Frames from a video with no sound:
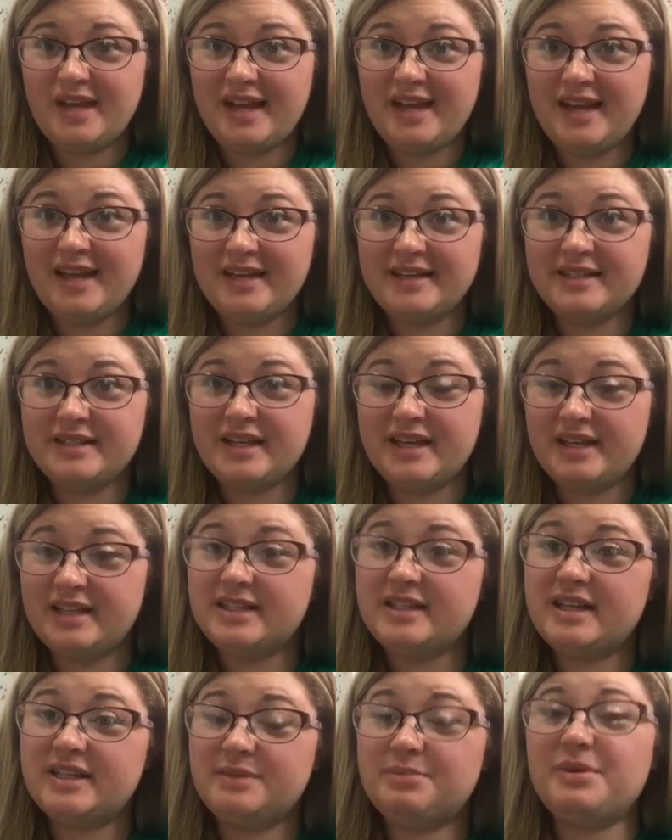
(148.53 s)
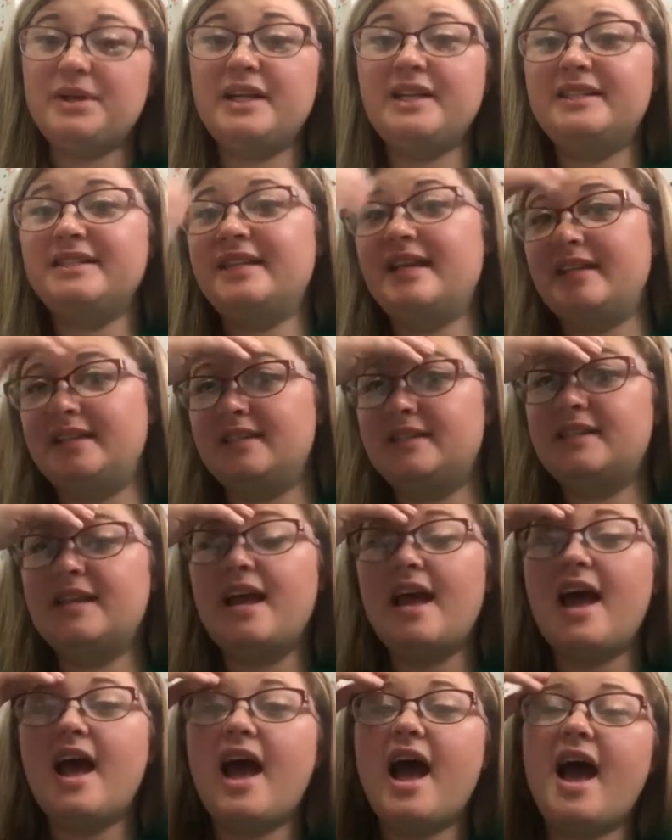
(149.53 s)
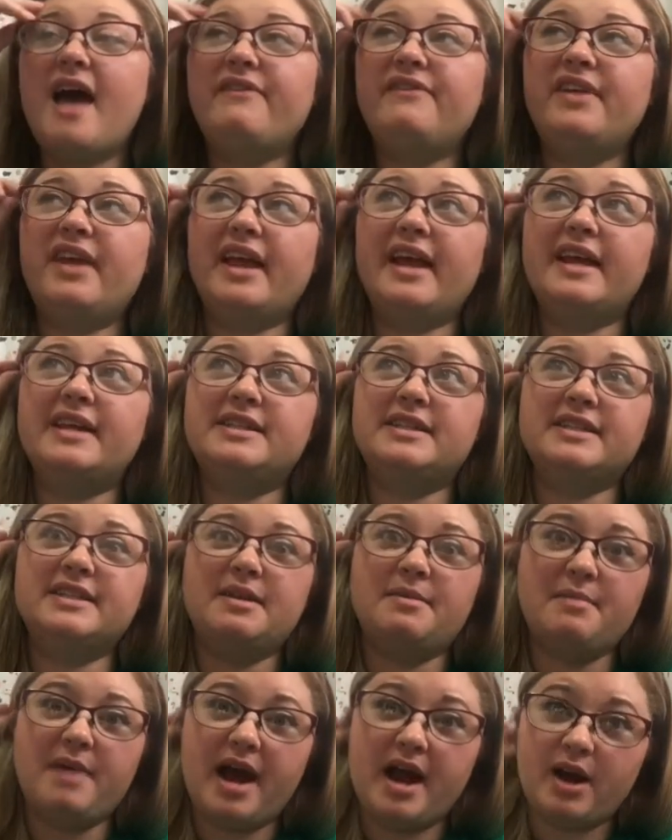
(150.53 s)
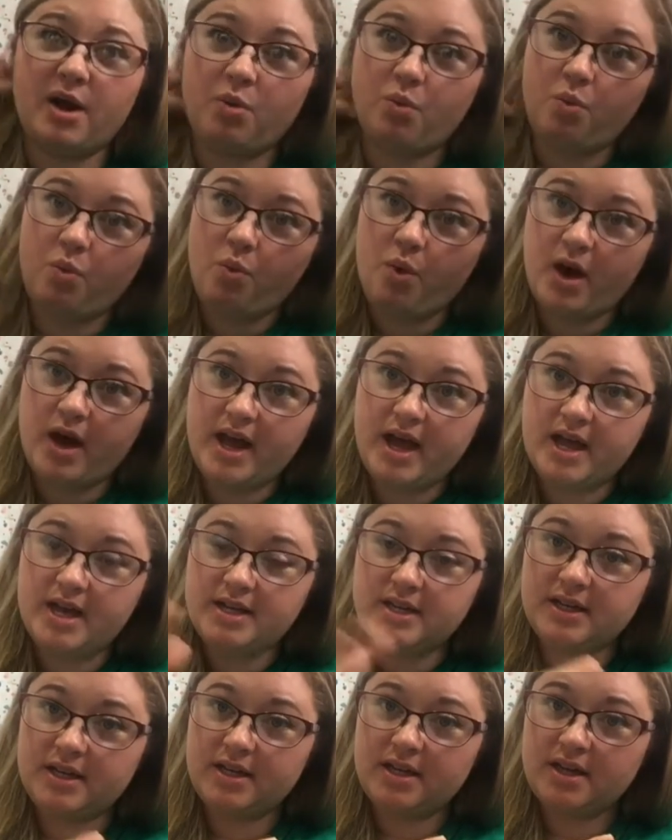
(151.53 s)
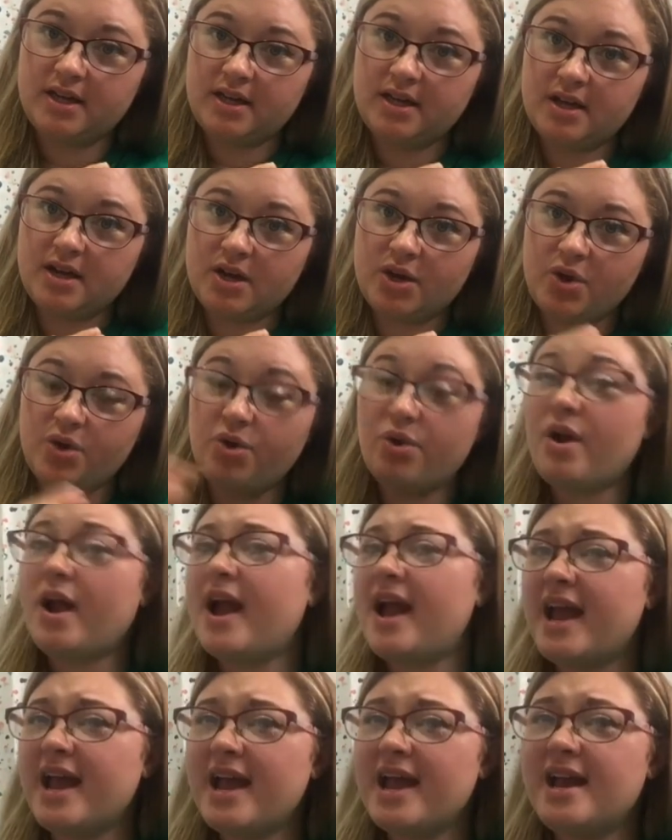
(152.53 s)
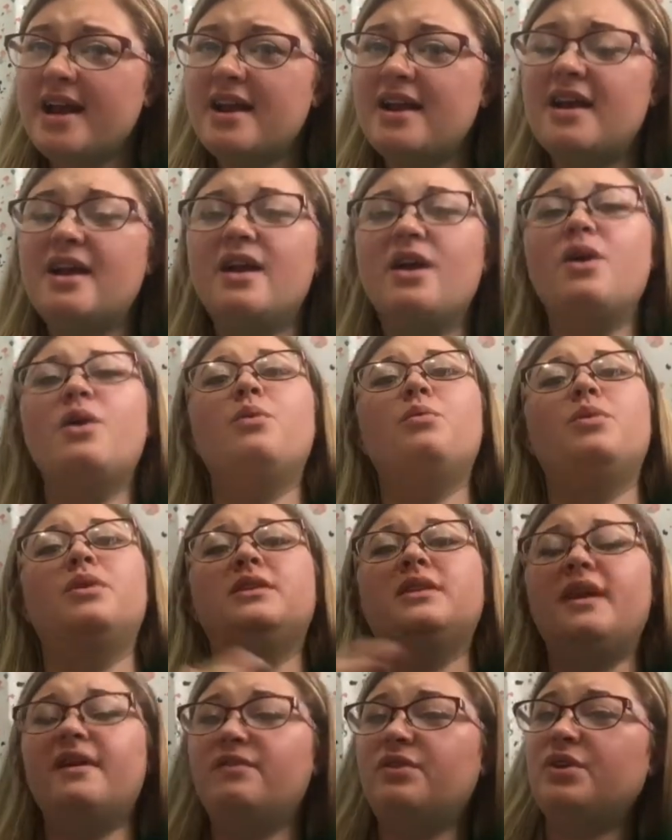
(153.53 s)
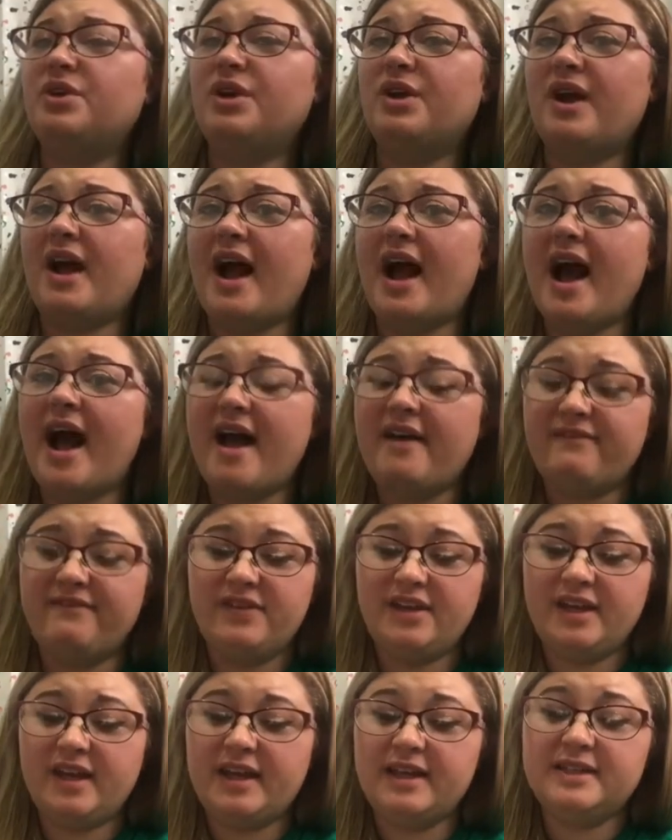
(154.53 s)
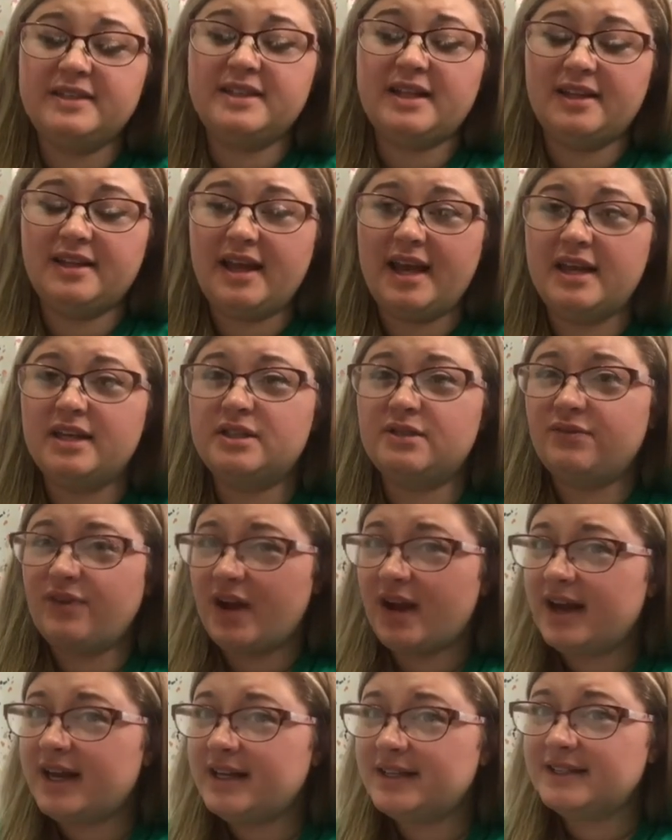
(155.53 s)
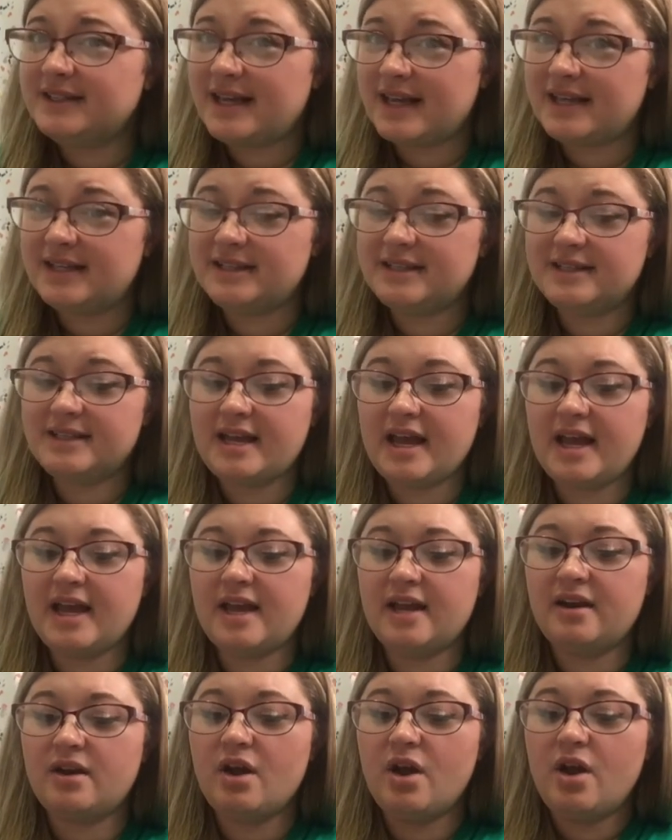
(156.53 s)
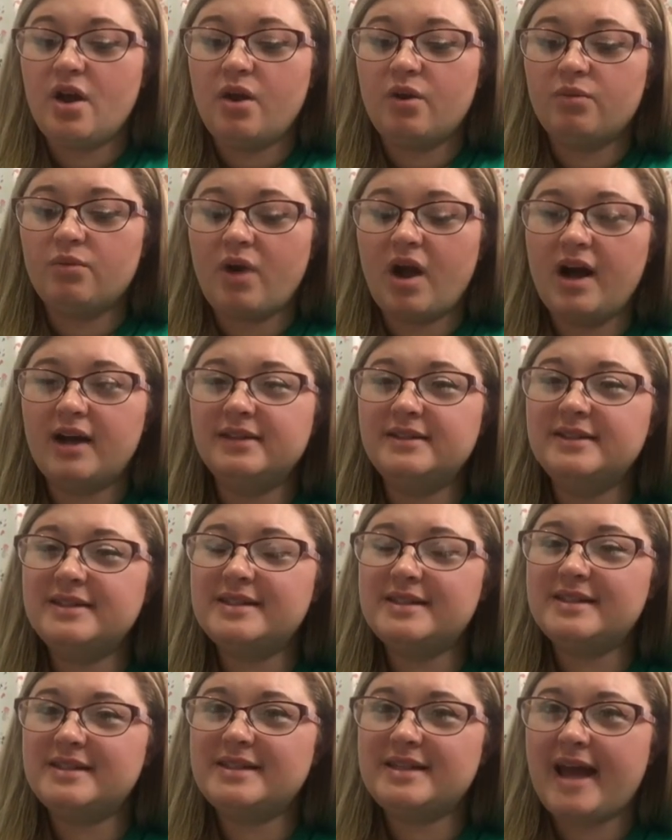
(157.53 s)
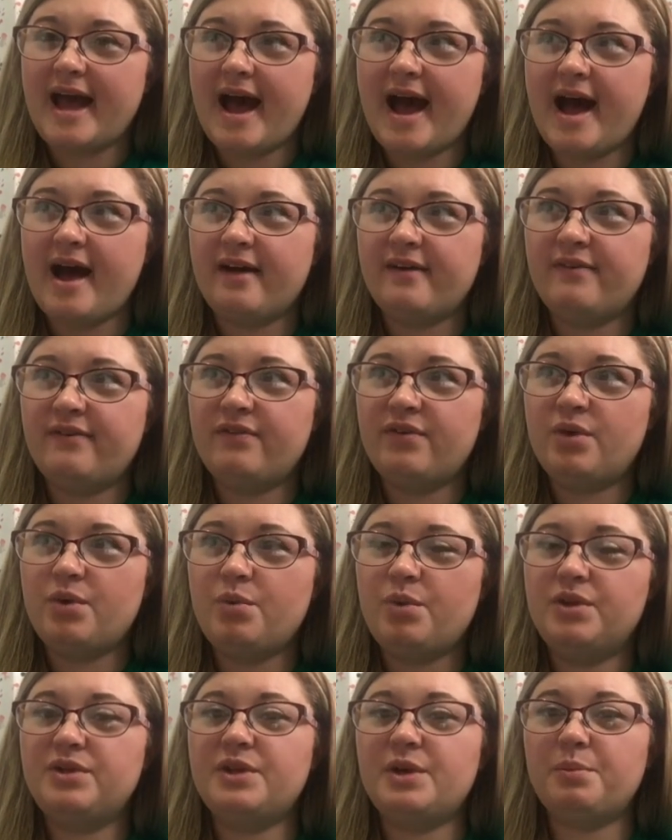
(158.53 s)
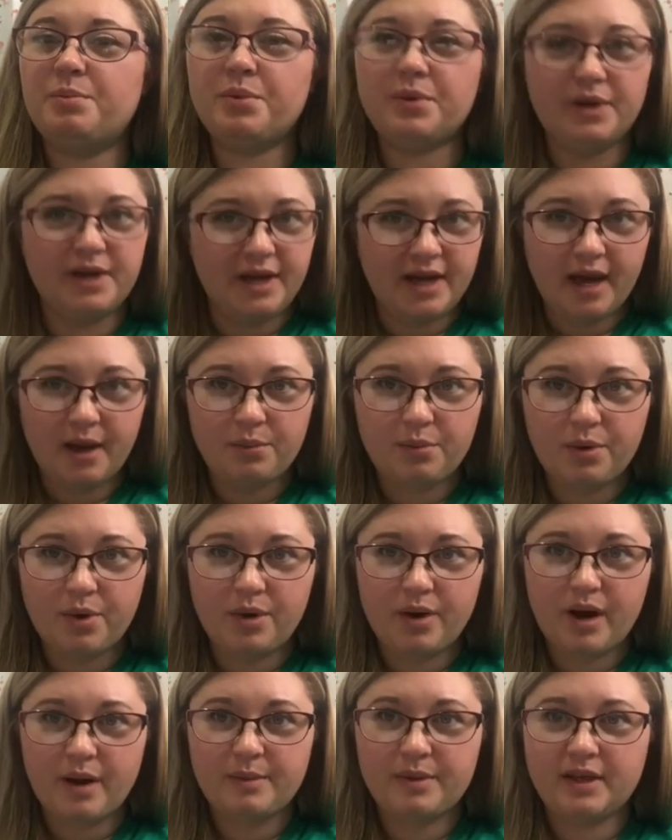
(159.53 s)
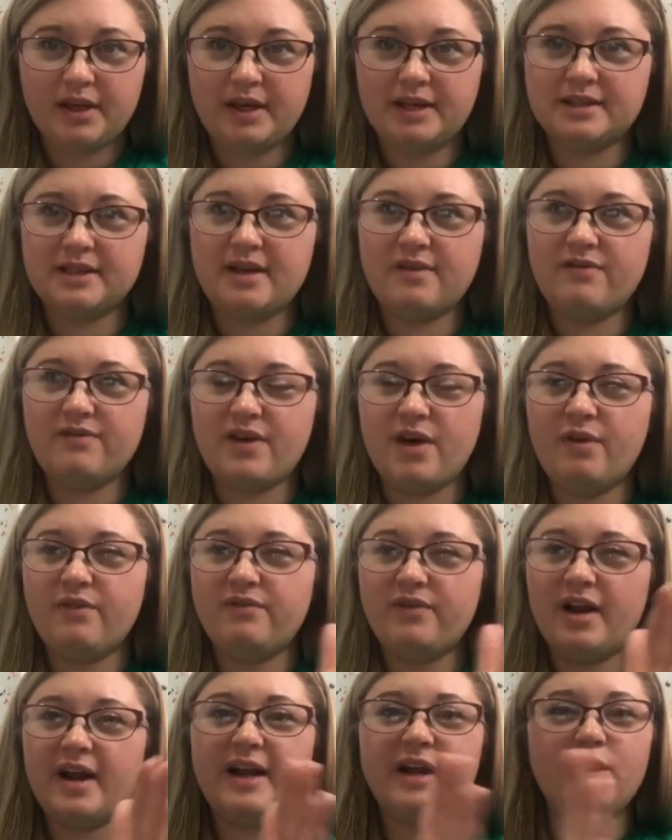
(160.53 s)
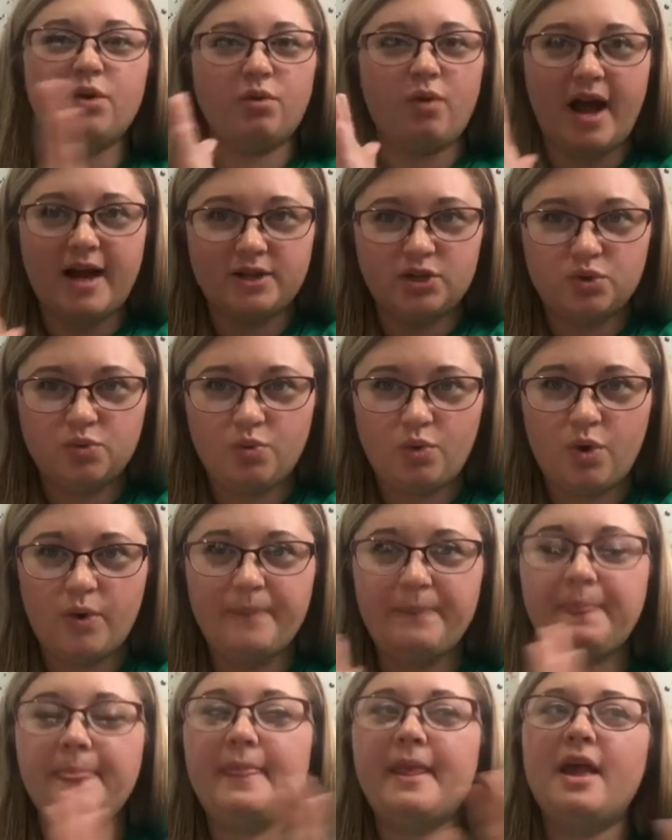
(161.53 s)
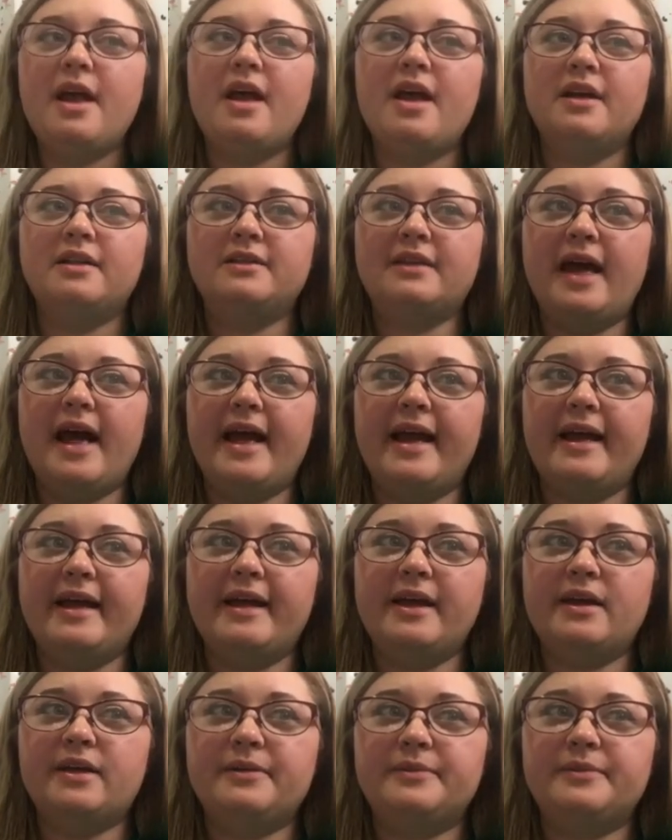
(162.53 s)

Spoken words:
It's pretty intense. I feel like it doesn't matter what grade, what level you're at, I feel like Sonlight is very intense. And Rod and Staff, with their pre-K program at least, it felt very gradual. Like,